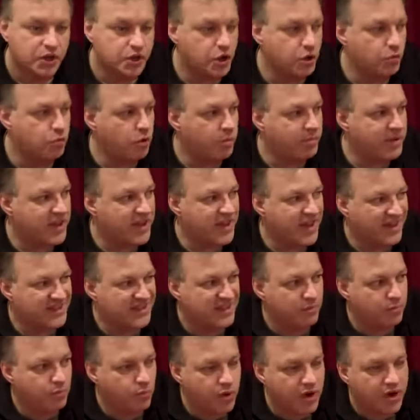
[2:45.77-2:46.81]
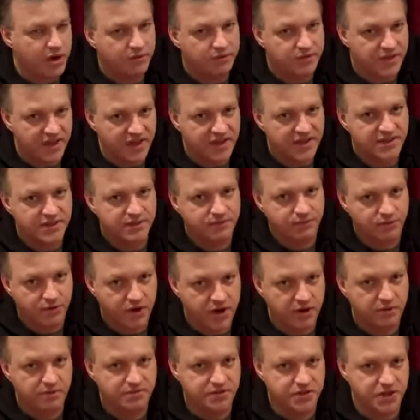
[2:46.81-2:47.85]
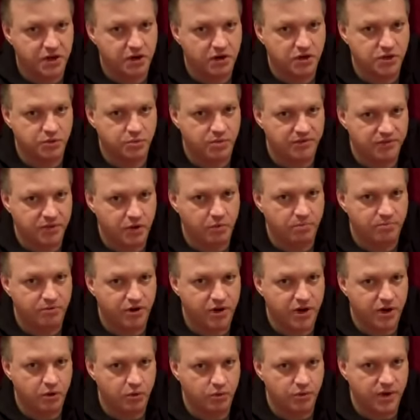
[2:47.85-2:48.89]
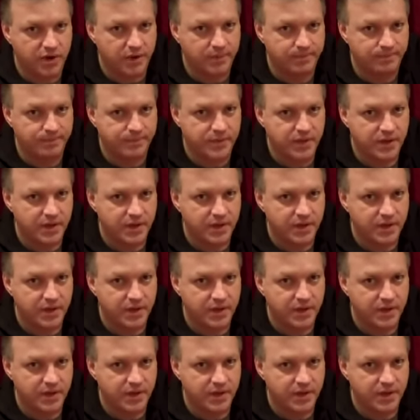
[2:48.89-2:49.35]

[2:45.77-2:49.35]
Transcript: you will be getting one of these free of charge with your pre-order.